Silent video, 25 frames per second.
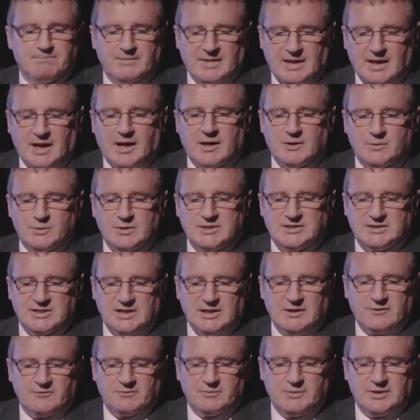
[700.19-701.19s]
and we
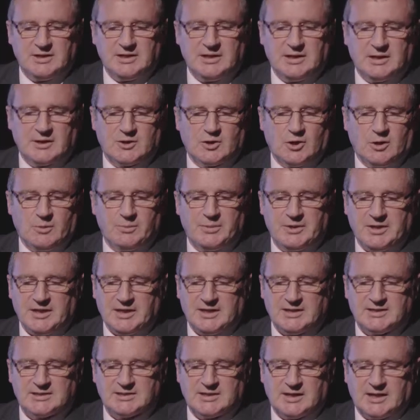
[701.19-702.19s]
see from the
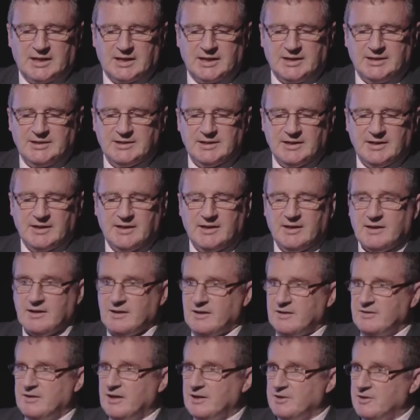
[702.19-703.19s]
accompanying slide
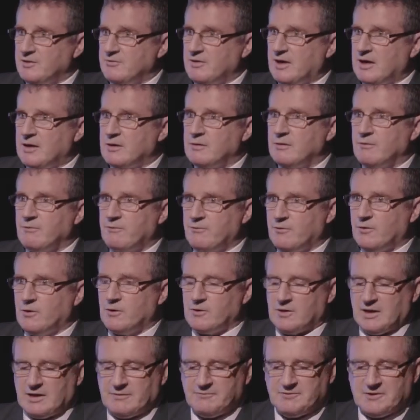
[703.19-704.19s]
that there are
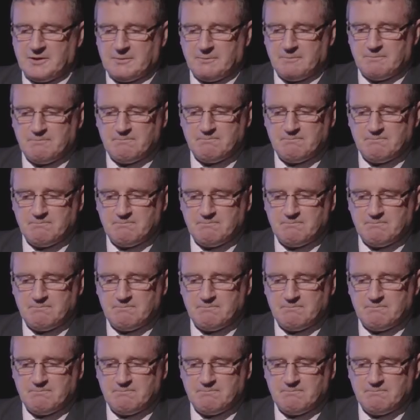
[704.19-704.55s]
4 of them: